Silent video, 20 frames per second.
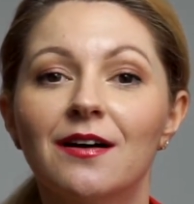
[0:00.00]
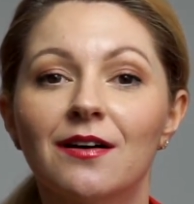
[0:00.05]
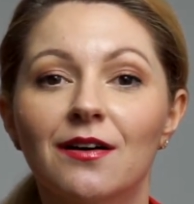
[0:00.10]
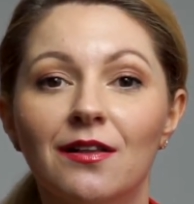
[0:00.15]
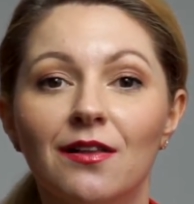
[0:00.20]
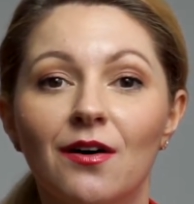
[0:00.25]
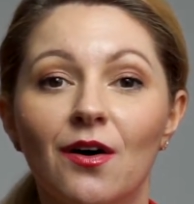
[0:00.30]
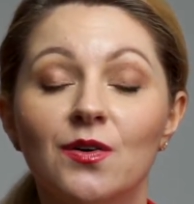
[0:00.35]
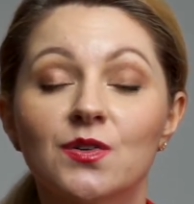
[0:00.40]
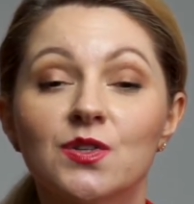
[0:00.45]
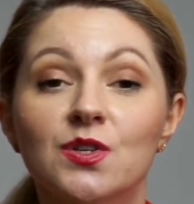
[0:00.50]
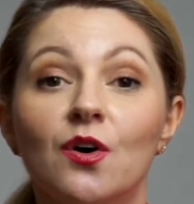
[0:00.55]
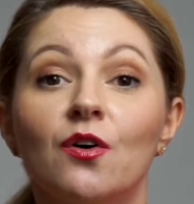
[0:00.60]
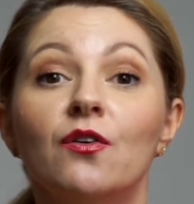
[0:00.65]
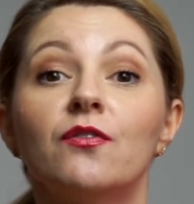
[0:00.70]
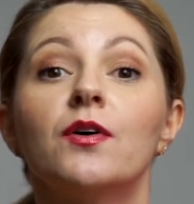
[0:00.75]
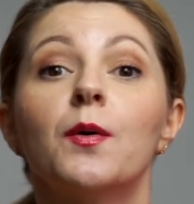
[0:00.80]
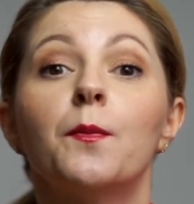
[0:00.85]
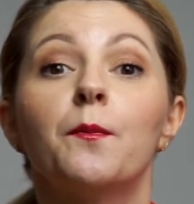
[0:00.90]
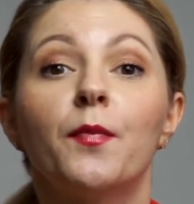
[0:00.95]
clause
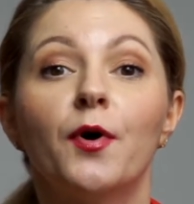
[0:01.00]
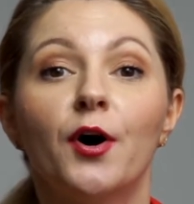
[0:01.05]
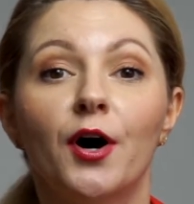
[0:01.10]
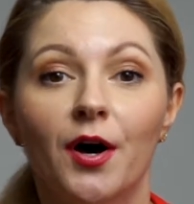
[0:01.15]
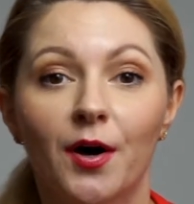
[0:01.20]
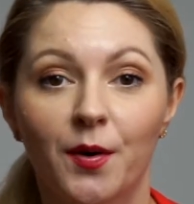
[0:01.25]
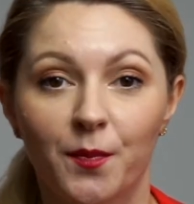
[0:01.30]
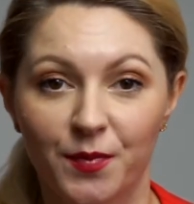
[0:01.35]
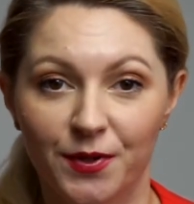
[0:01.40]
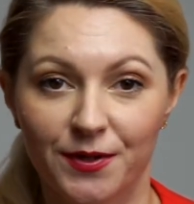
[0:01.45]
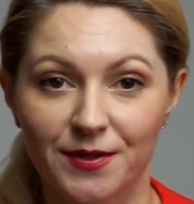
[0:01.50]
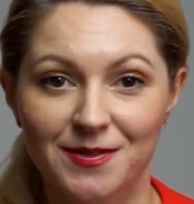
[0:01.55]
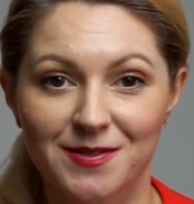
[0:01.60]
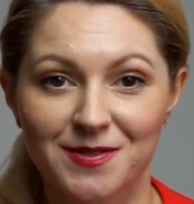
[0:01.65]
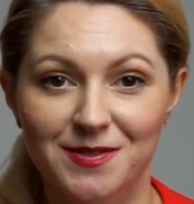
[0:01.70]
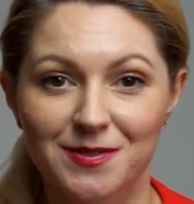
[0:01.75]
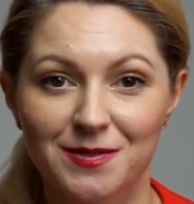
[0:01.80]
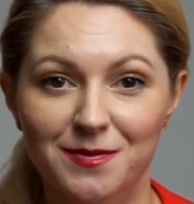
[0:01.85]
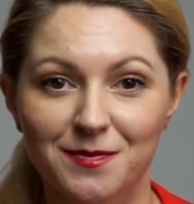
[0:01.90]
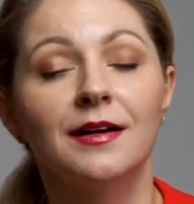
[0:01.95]
of
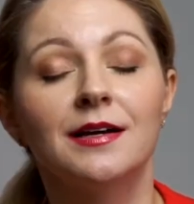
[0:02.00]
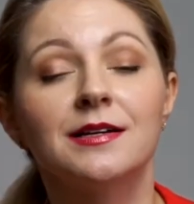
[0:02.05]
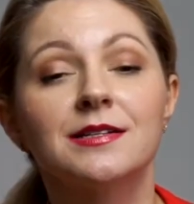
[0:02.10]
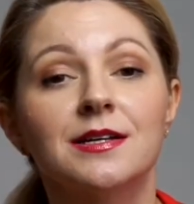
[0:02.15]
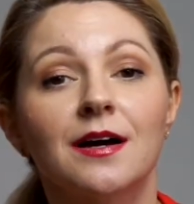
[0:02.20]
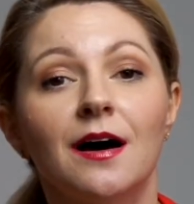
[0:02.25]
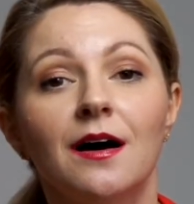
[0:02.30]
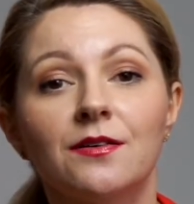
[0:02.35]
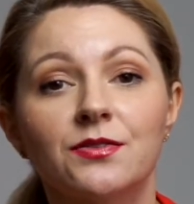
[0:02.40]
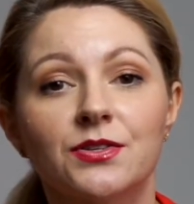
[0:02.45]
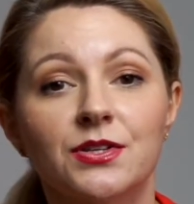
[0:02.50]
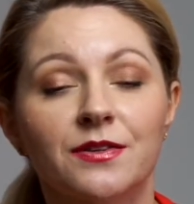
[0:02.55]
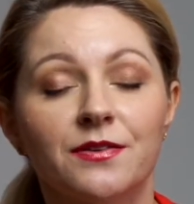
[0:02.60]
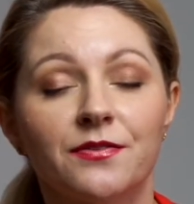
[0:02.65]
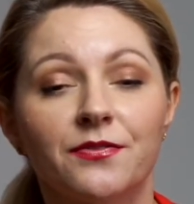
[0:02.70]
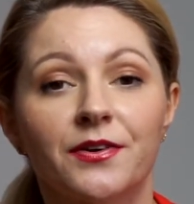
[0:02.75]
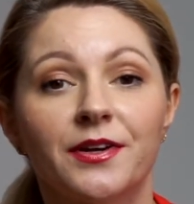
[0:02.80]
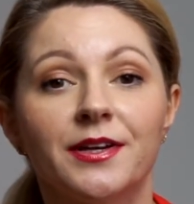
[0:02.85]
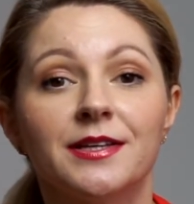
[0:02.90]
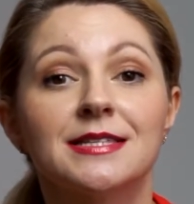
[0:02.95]
purpose. And after the
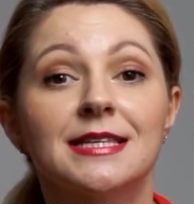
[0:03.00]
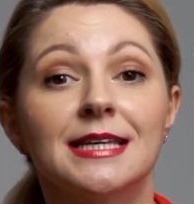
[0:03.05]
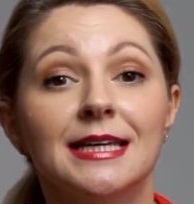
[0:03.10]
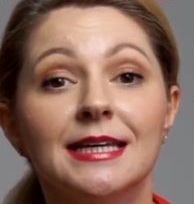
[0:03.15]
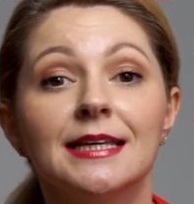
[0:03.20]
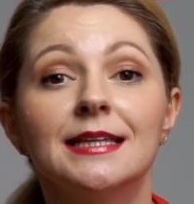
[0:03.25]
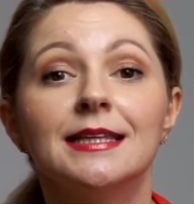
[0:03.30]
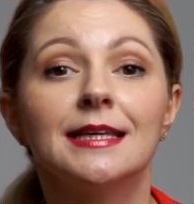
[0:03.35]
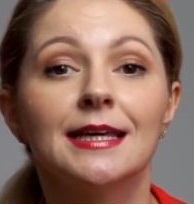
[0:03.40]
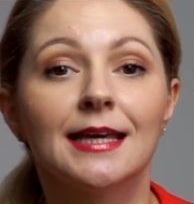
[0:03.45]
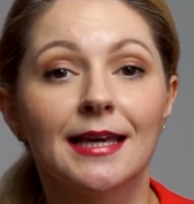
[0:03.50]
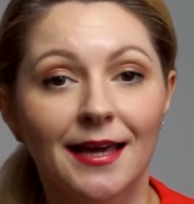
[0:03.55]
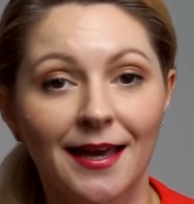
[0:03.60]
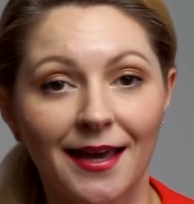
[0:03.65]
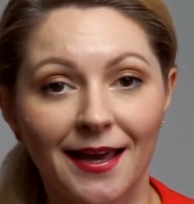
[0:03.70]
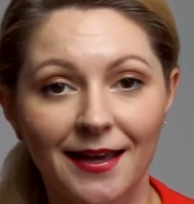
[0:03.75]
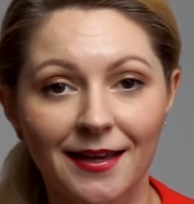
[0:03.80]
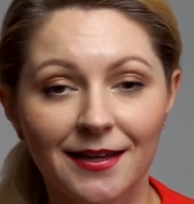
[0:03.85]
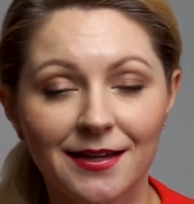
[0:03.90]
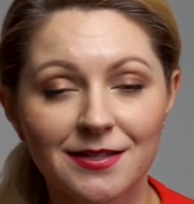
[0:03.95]
phrase in
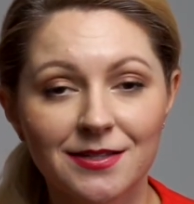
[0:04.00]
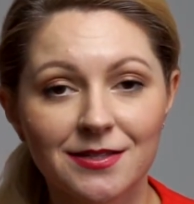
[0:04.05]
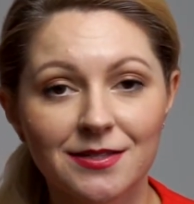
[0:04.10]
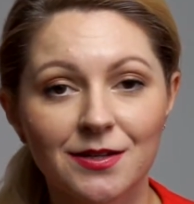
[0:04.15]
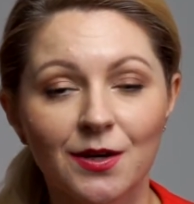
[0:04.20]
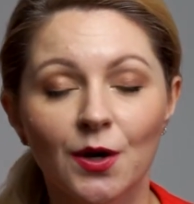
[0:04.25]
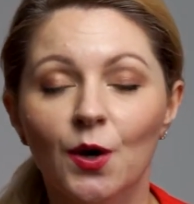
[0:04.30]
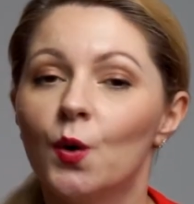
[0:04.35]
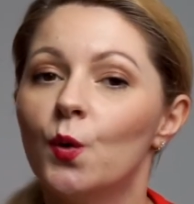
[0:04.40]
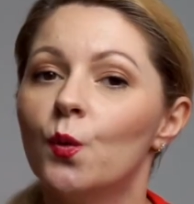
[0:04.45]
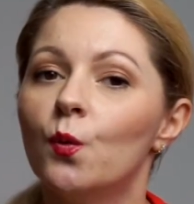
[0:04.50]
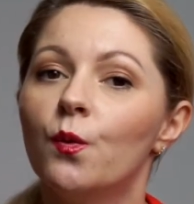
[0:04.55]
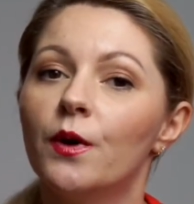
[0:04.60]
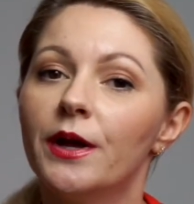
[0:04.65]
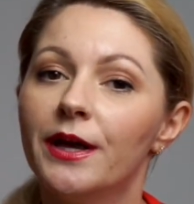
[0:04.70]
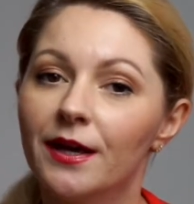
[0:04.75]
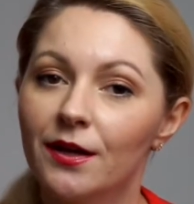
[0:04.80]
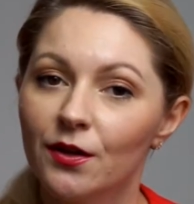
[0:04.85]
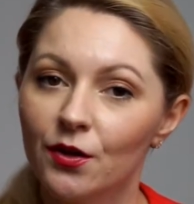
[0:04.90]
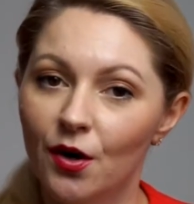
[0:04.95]
case, we
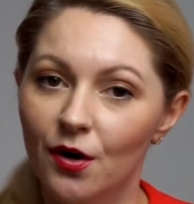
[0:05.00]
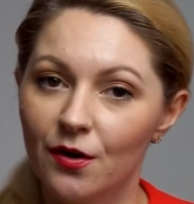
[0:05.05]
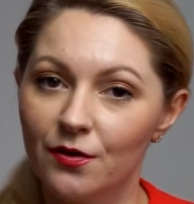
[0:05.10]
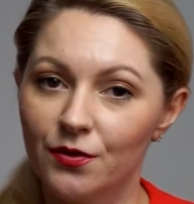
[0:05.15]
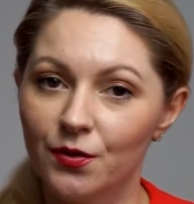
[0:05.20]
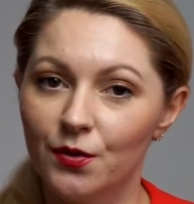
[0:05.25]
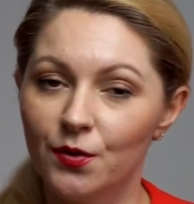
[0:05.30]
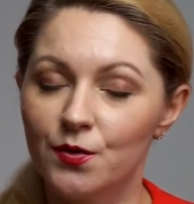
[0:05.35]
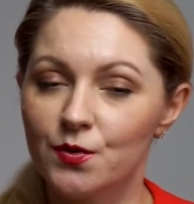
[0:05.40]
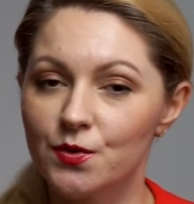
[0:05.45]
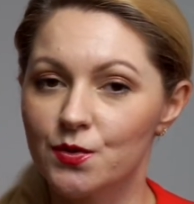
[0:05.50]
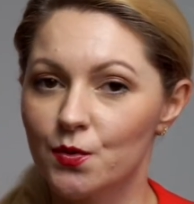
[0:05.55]
cannot use